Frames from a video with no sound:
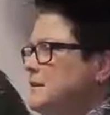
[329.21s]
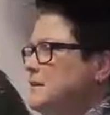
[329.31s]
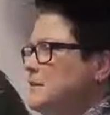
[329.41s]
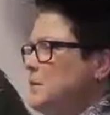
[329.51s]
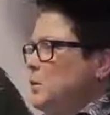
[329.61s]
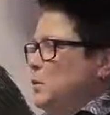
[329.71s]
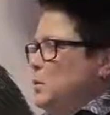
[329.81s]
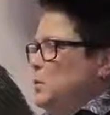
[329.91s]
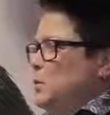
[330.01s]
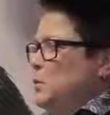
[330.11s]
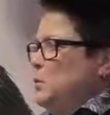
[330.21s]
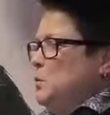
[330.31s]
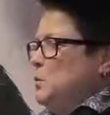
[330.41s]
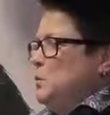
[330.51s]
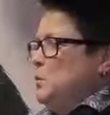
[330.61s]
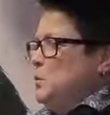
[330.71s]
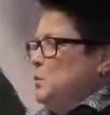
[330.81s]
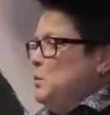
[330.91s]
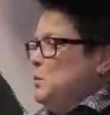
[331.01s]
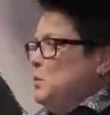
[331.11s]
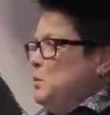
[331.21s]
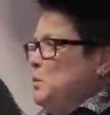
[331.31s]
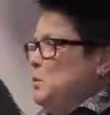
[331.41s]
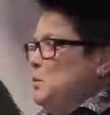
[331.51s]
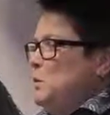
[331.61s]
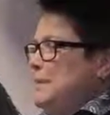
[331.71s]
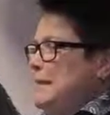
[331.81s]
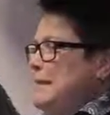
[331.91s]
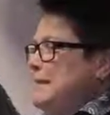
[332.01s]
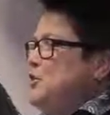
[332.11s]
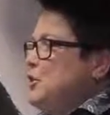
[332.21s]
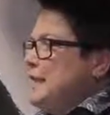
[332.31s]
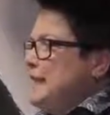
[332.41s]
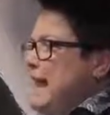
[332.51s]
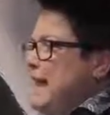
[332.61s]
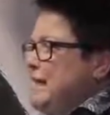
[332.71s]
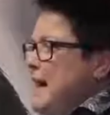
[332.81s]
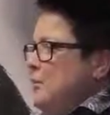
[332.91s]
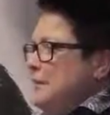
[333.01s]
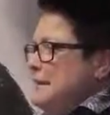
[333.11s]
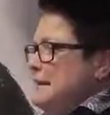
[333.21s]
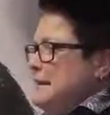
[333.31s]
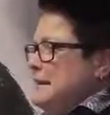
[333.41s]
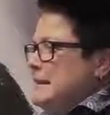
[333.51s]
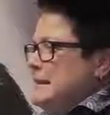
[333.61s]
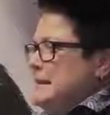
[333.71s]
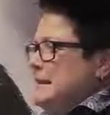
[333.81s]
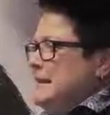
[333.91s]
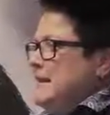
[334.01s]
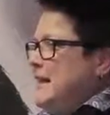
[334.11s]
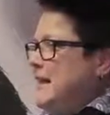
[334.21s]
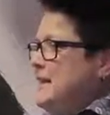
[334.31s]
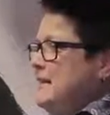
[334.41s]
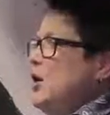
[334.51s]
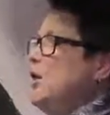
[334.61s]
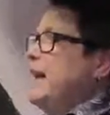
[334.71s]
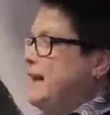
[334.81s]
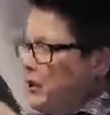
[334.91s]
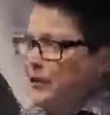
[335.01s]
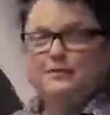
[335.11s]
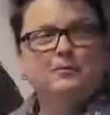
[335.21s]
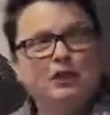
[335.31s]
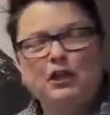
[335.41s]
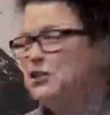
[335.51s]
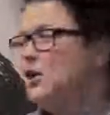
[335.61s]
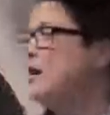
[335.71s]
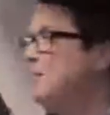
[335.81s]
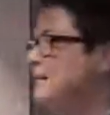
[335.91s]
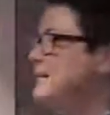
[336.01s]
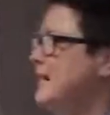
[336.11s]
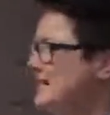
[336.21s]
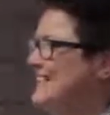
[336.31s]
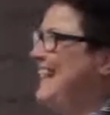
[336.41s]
And I know I heard today that is the worst thing you do. Did you get the handout? today? We're going to talk about that.